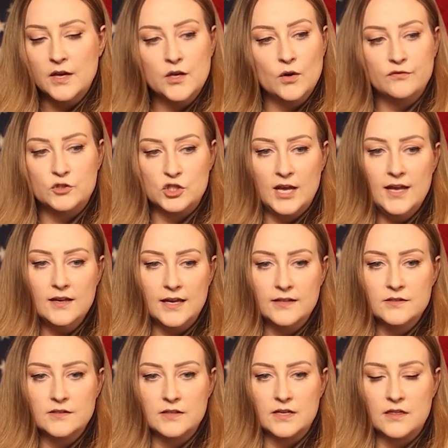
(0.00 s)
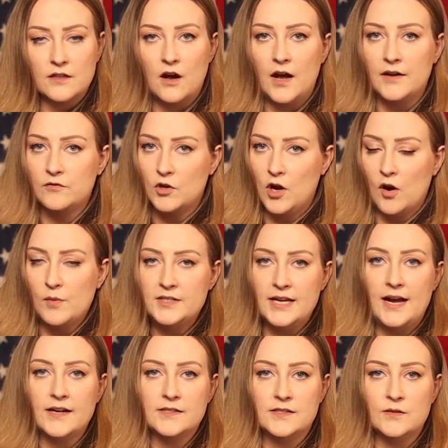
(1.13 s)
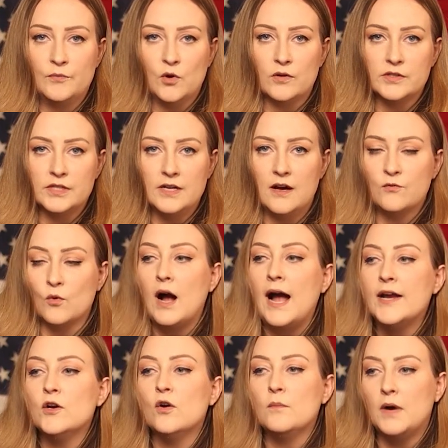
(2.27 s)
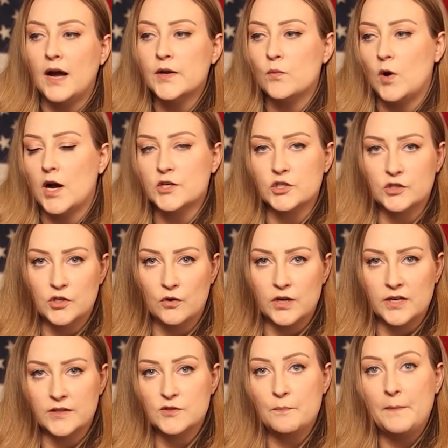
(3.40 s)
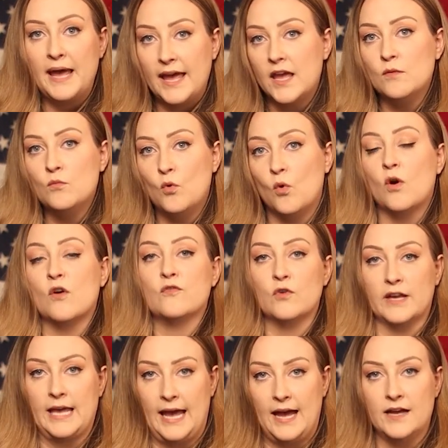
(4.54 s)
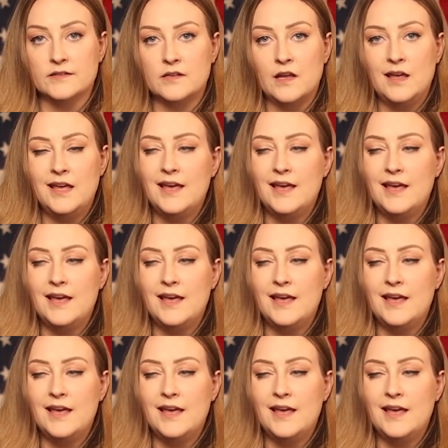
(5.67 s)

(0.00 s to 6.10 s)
You know, if Jay Inslee thought carbon tax is important enough where I don't mind Washingtonians paying more for gas,